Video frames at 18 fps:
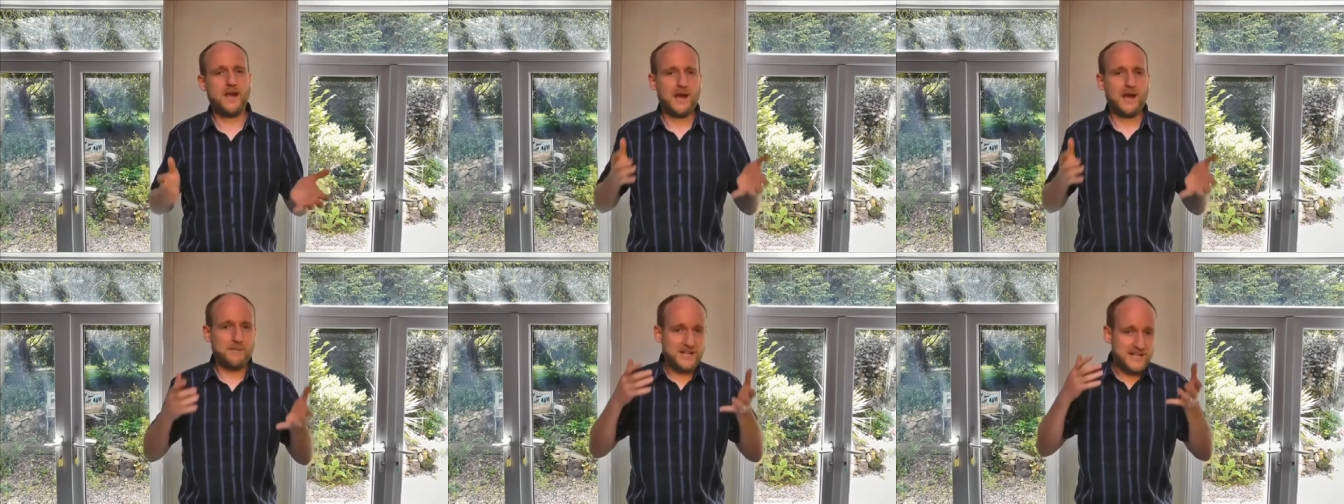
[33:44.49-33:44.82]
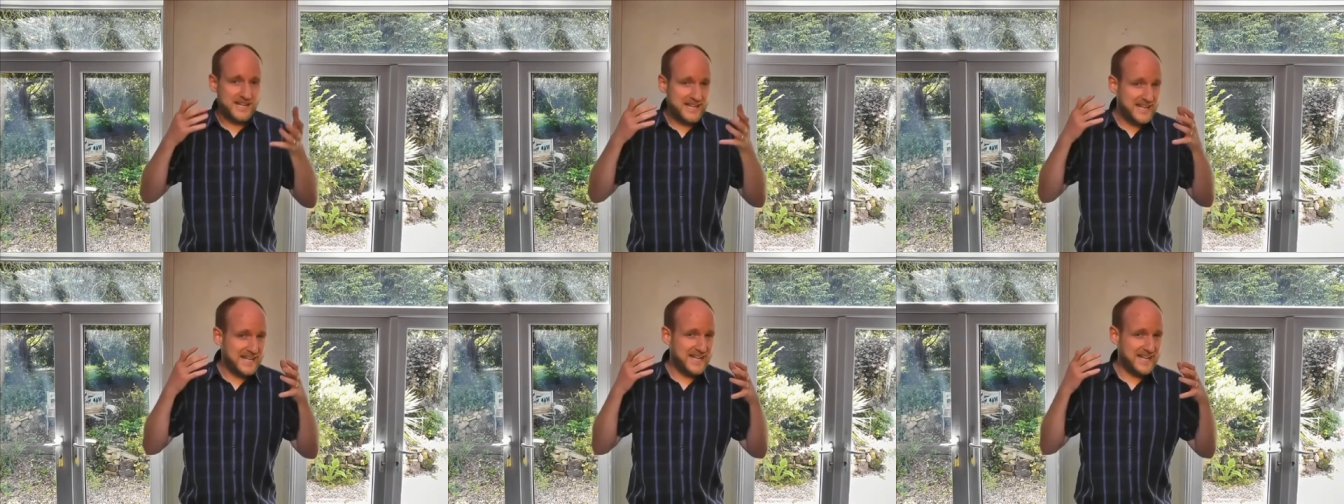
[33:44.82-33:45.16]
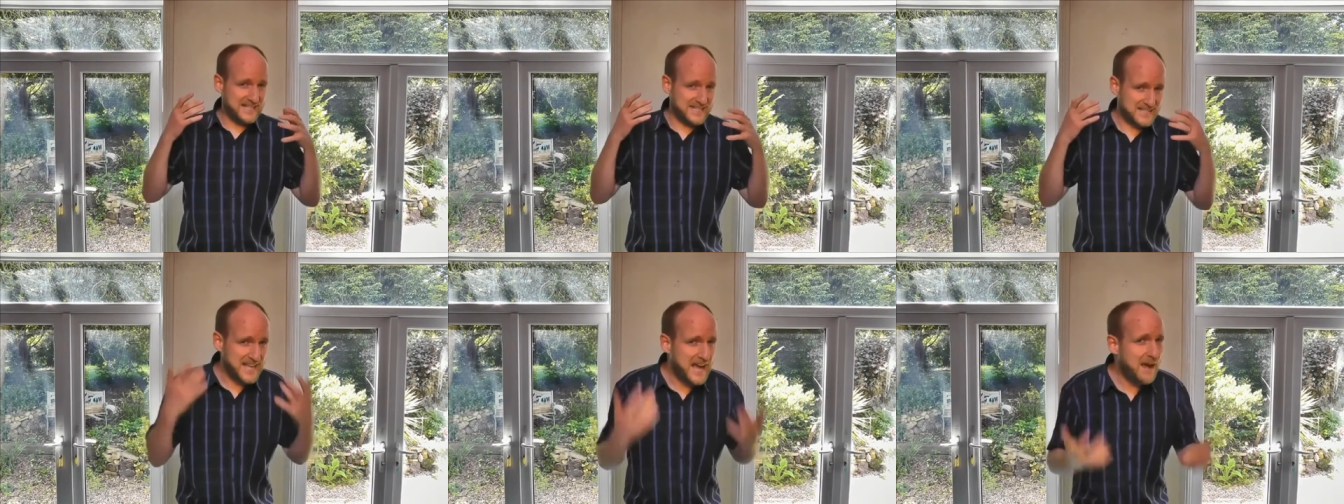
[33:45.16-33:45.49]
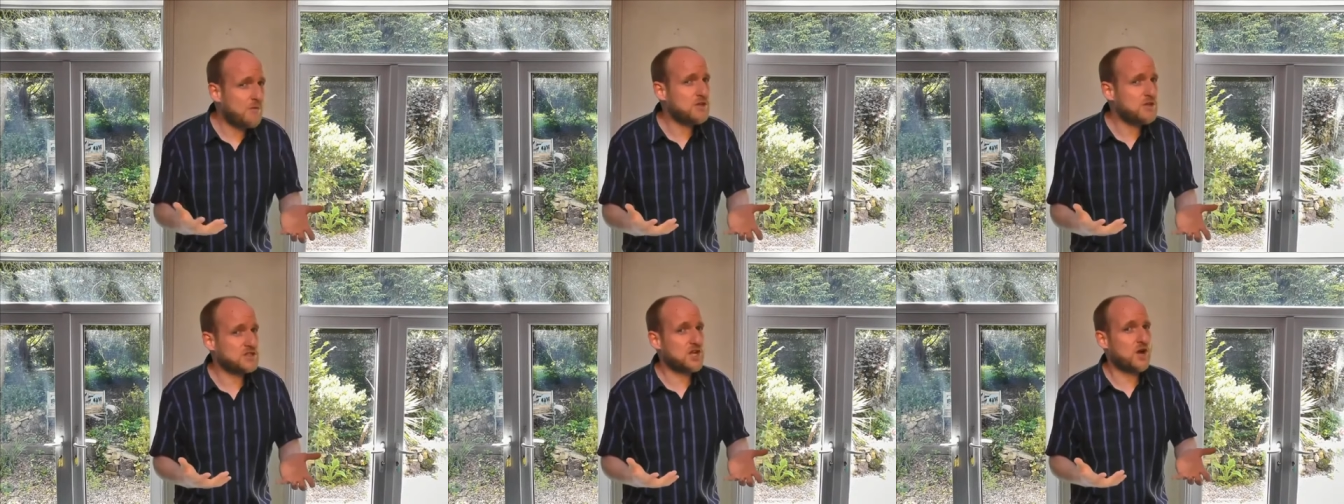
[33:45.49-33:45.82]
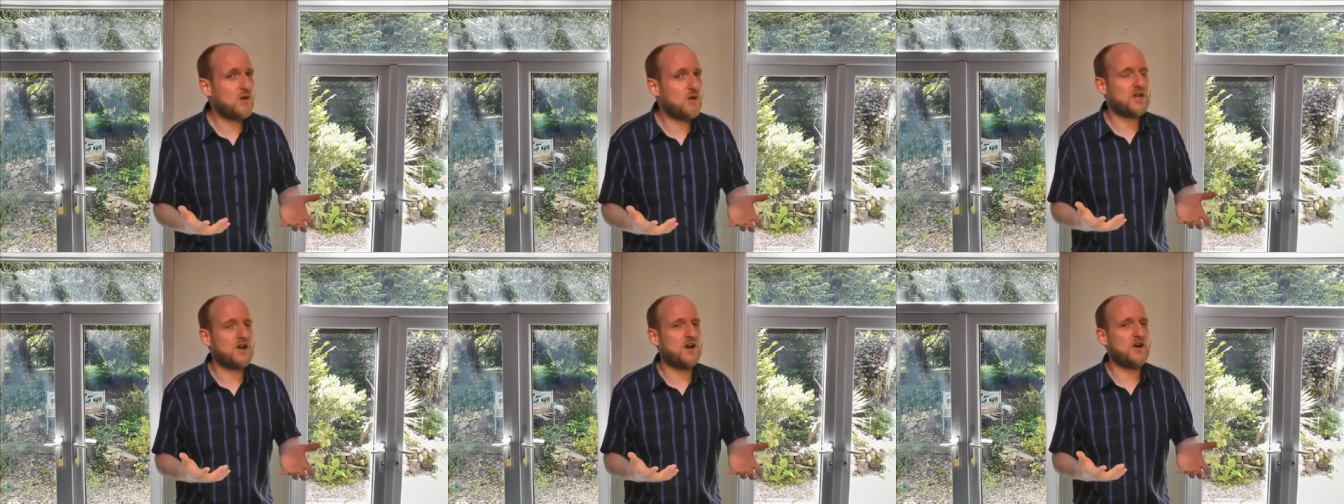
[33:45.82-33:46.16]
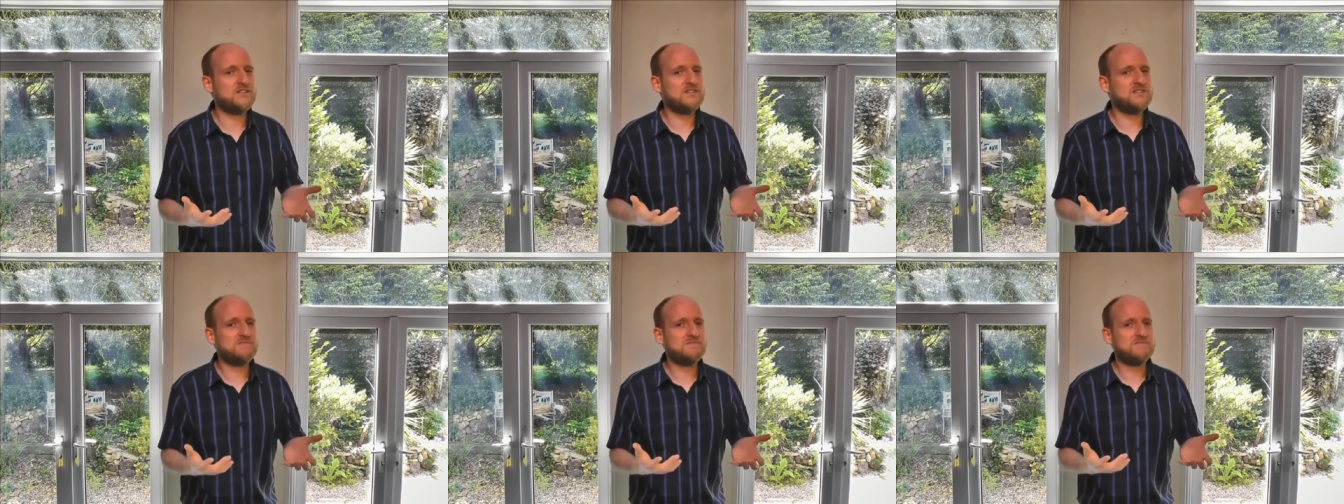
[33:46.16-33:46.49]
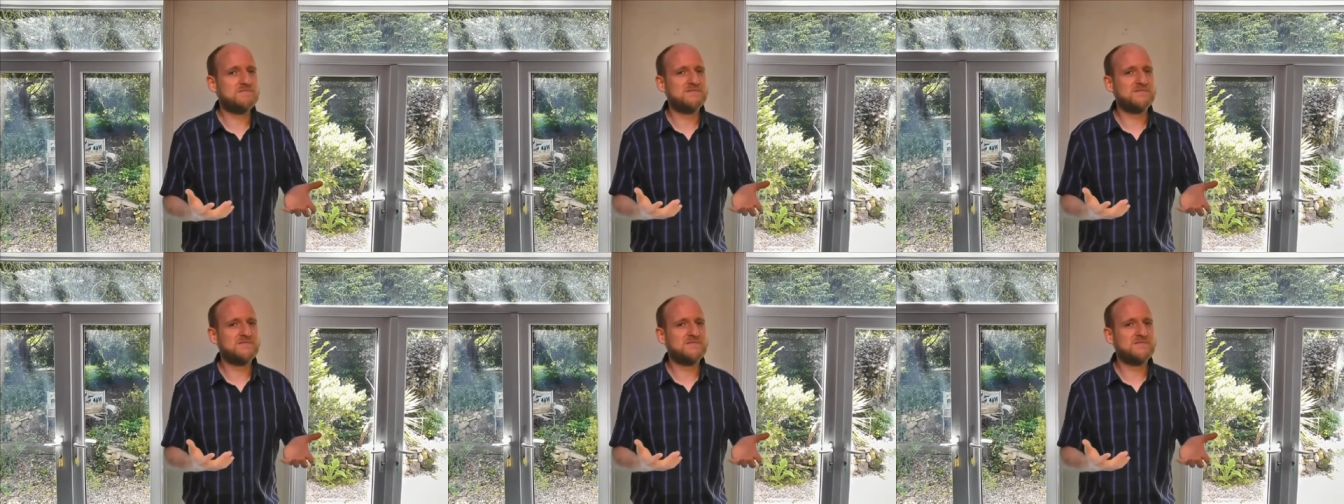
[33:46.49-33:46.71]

I mean, is that what's going on?